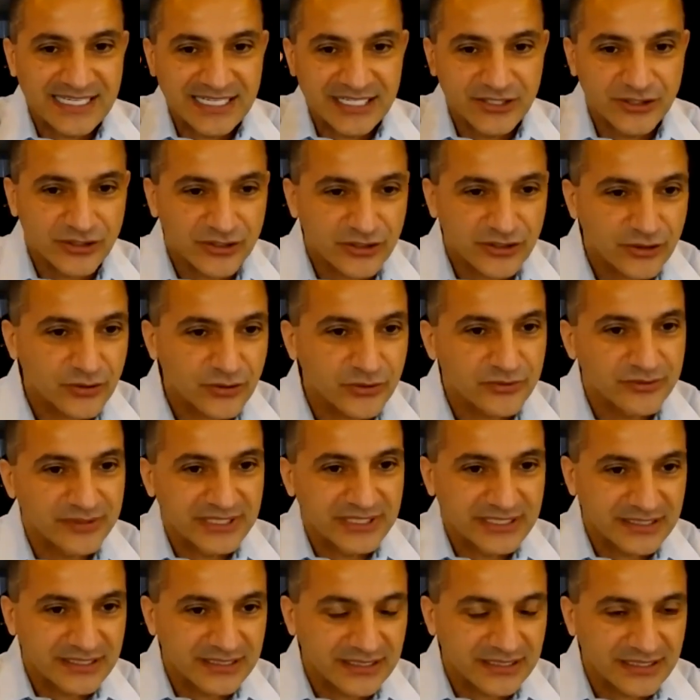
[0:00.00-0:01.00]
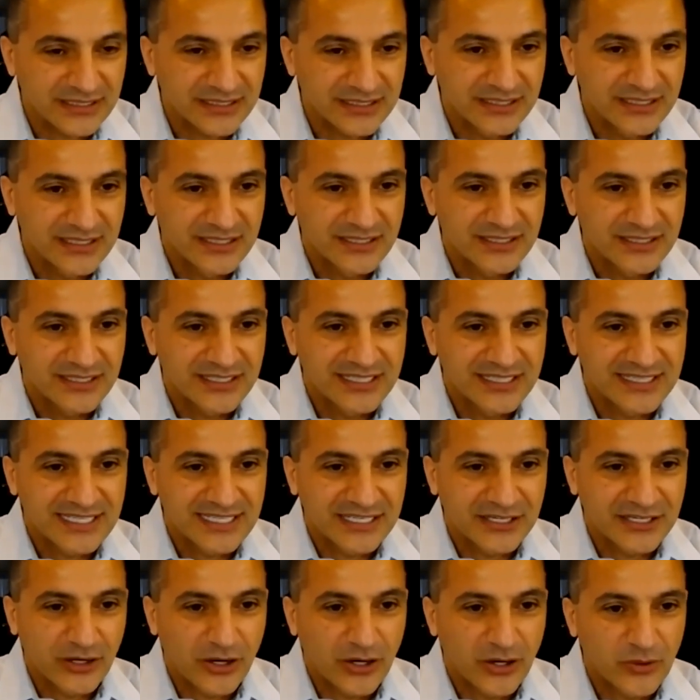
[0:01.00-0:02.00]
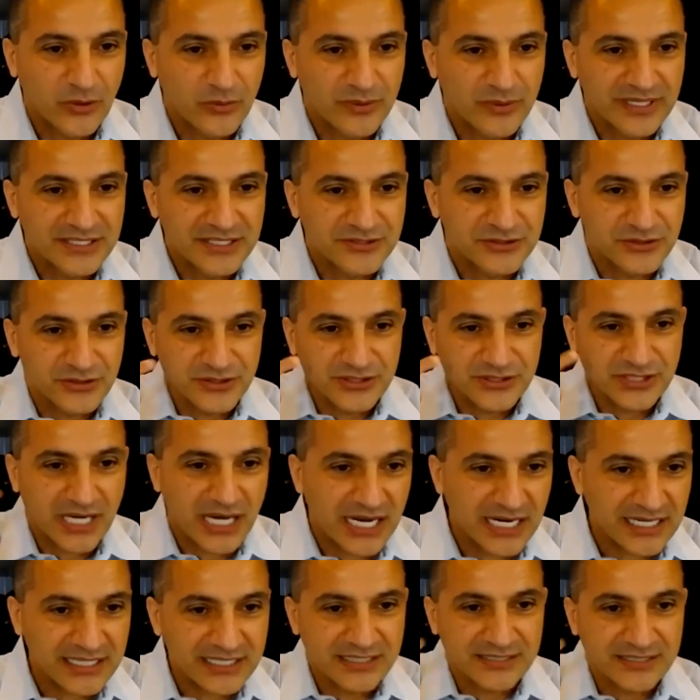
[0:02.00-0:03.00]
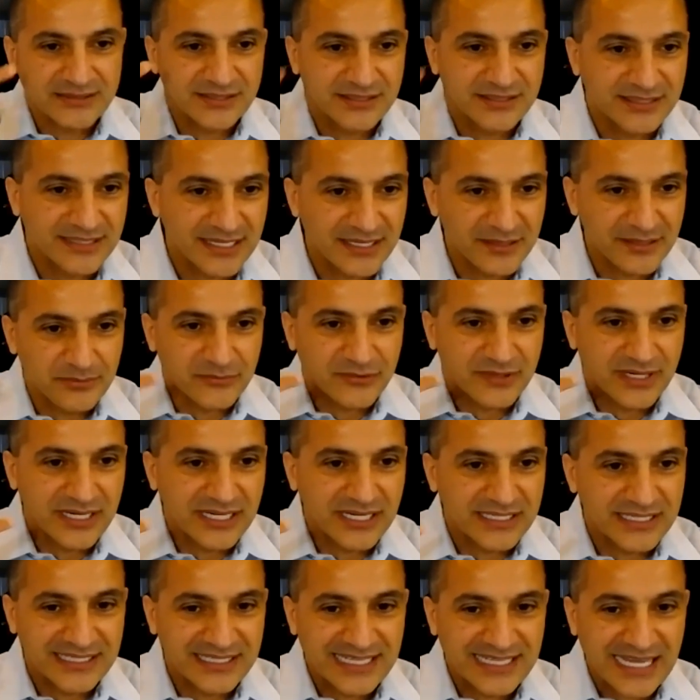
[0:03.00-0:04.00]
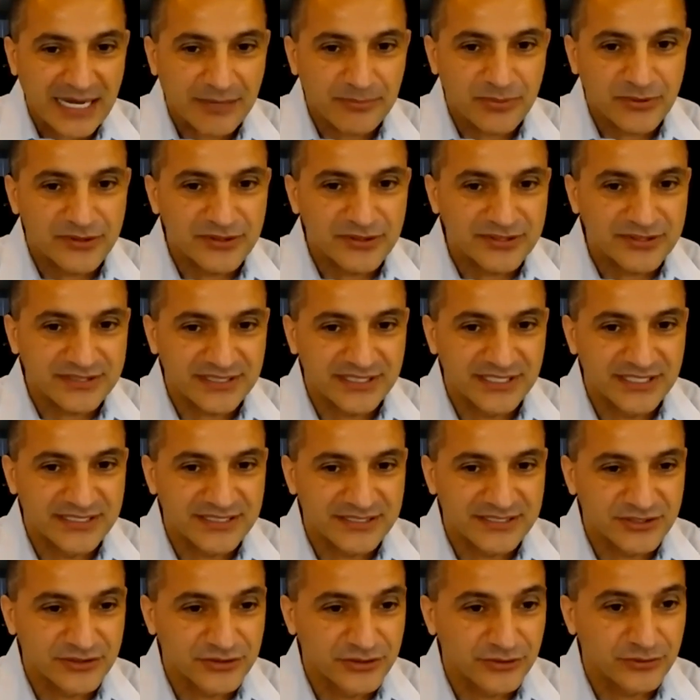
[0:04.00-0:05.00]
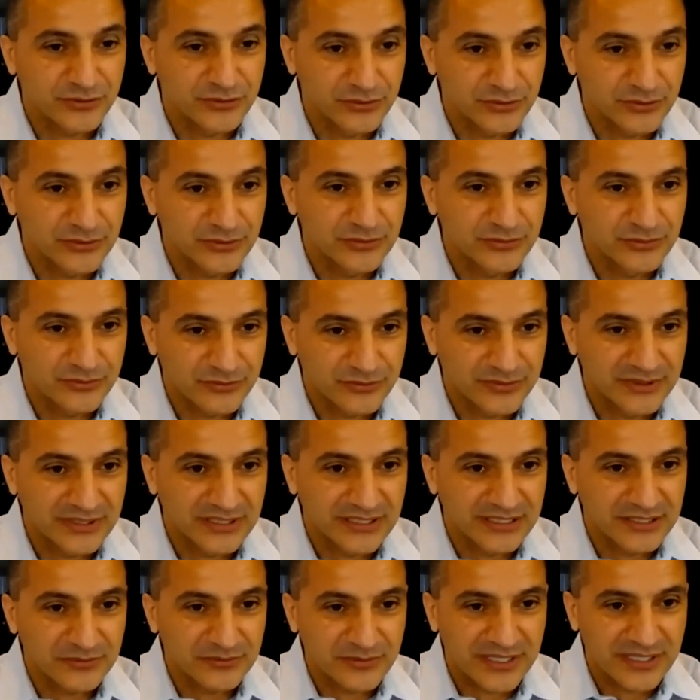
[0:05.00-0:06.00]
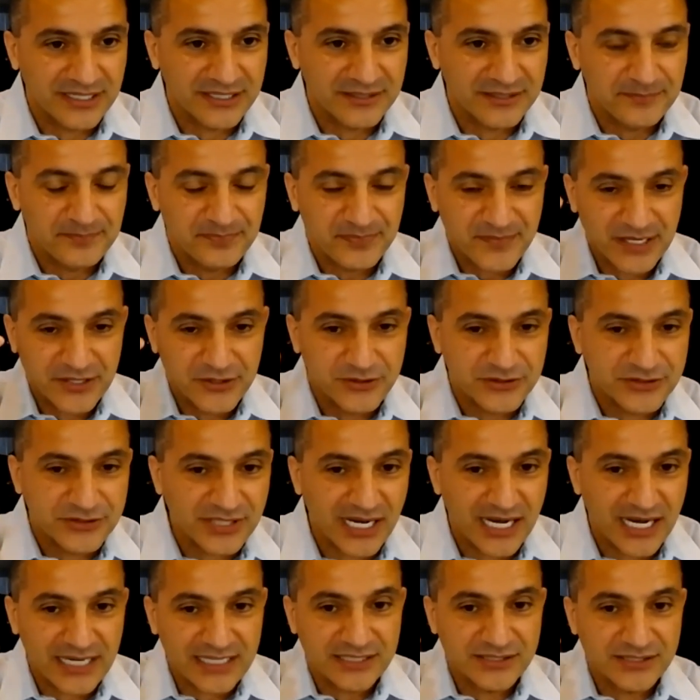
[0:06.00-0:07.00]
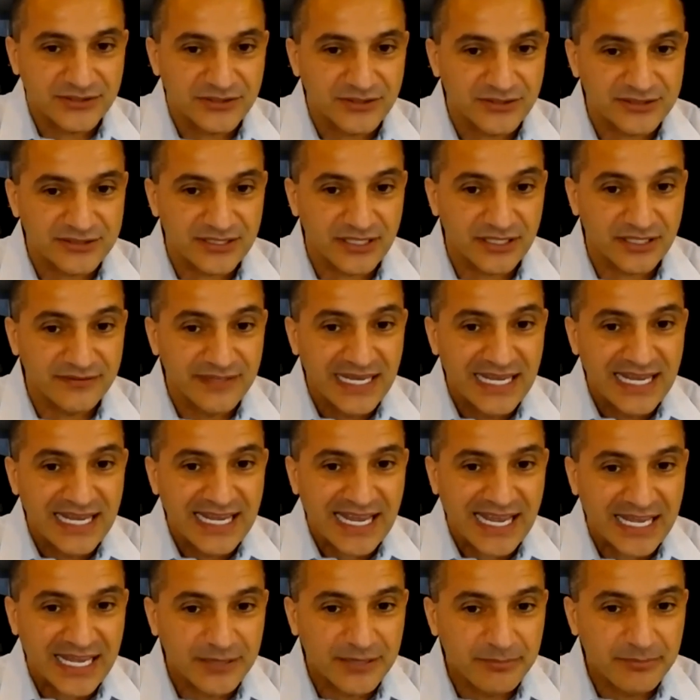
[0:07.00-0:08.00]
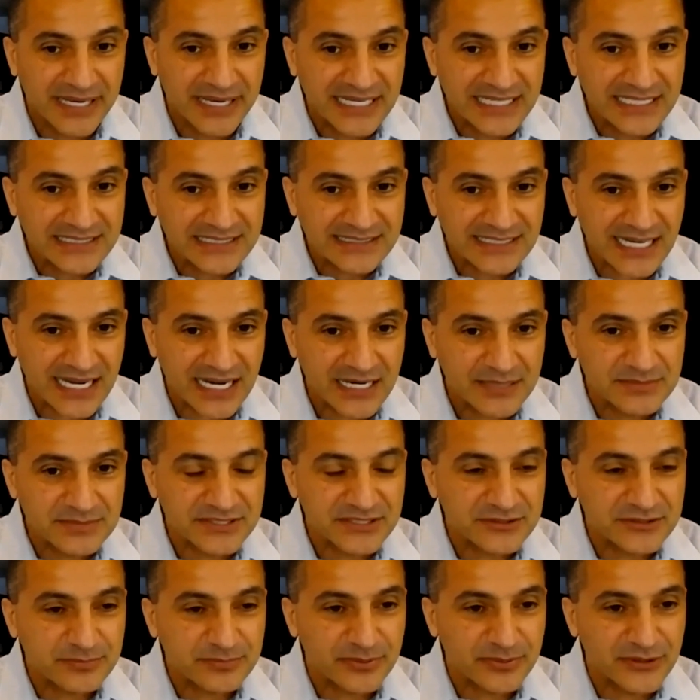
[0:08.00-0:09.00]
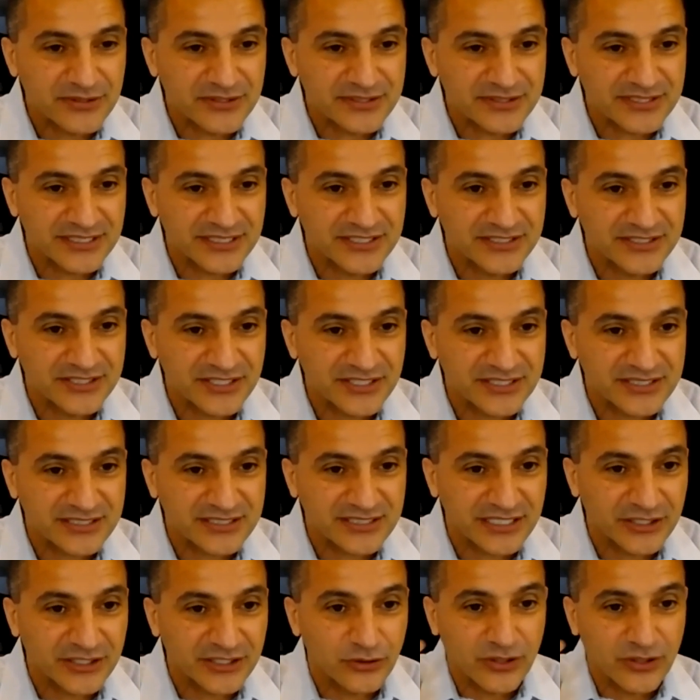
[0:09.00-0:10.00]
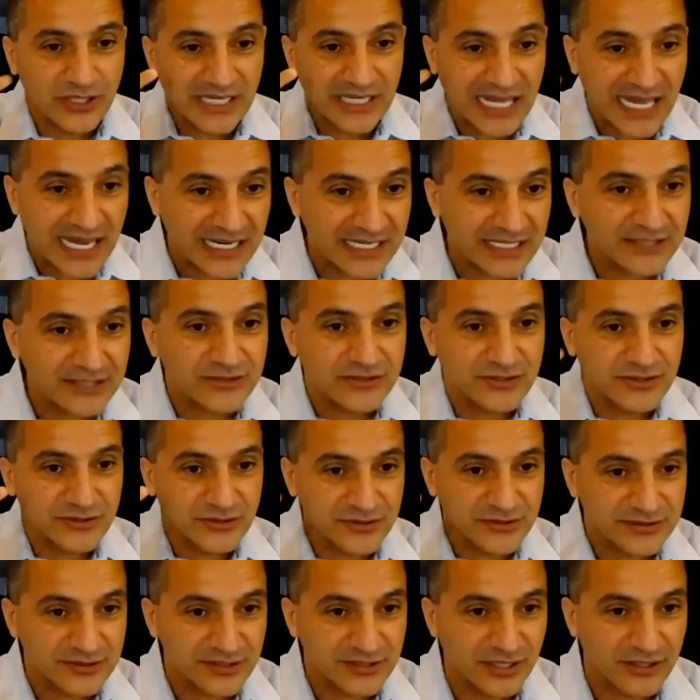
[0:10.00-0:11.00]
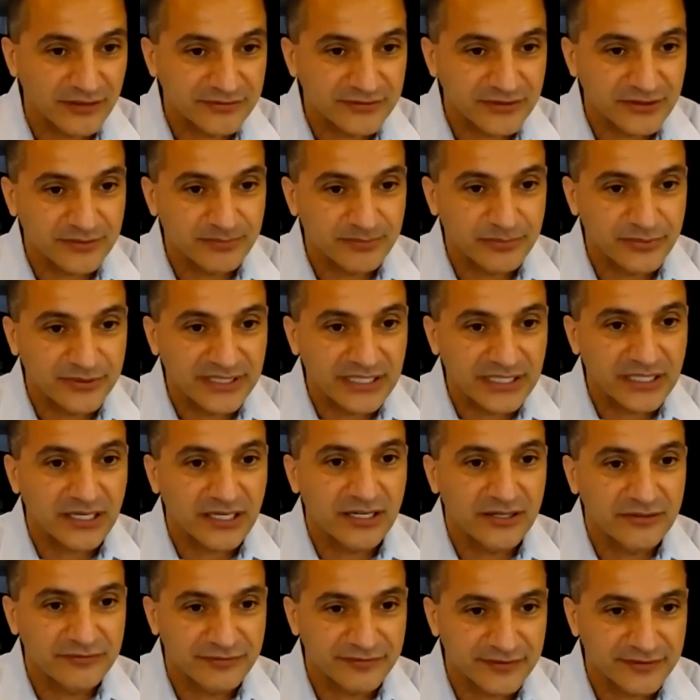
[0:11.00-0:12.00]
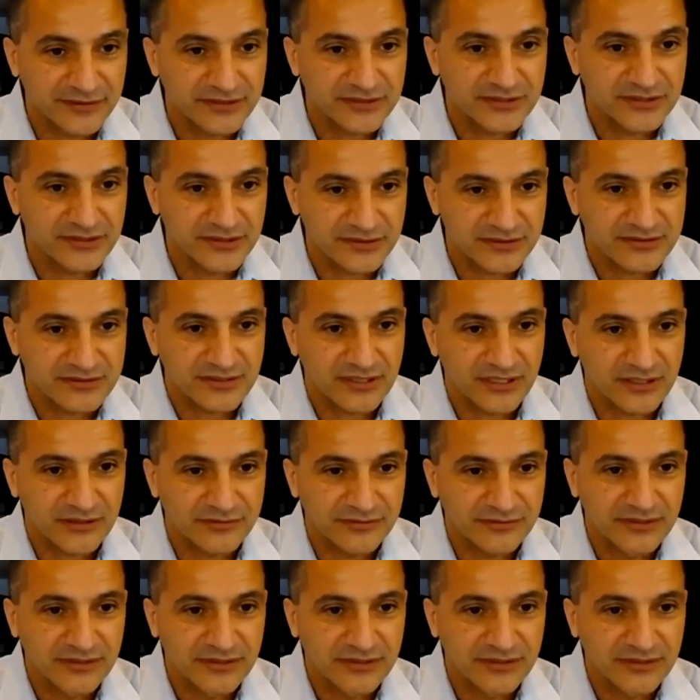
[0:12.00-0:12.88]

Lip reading: that inner critic that always you're talking to them, right? And that person is you, really, right? And you're talking to yourself. And many times this person just, you're lying to yourself to bring comfort to yourself.